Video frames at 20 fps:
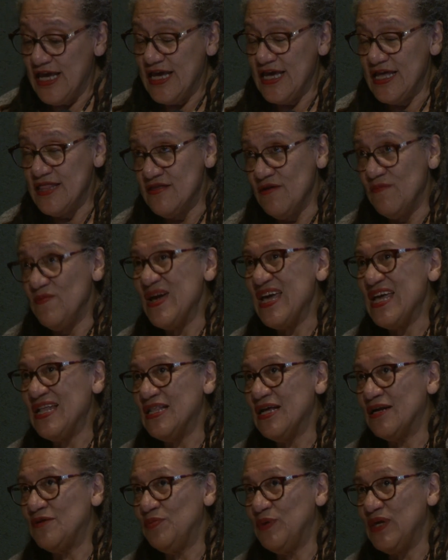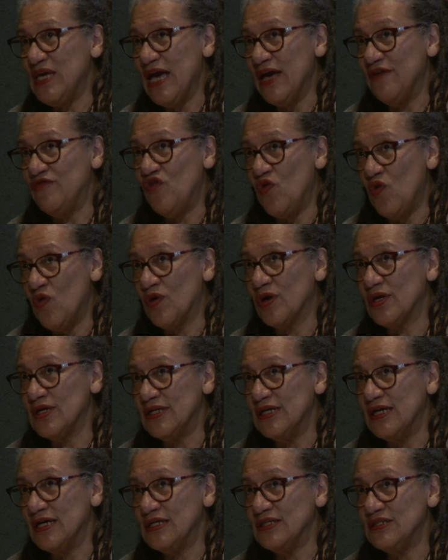in the way that we have
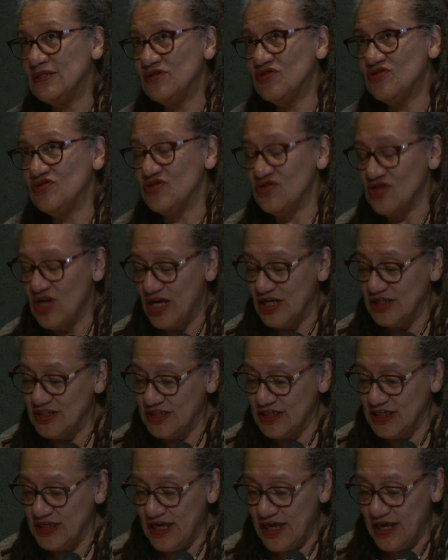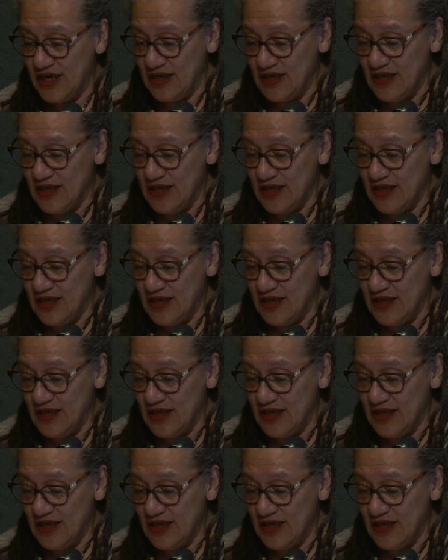organized society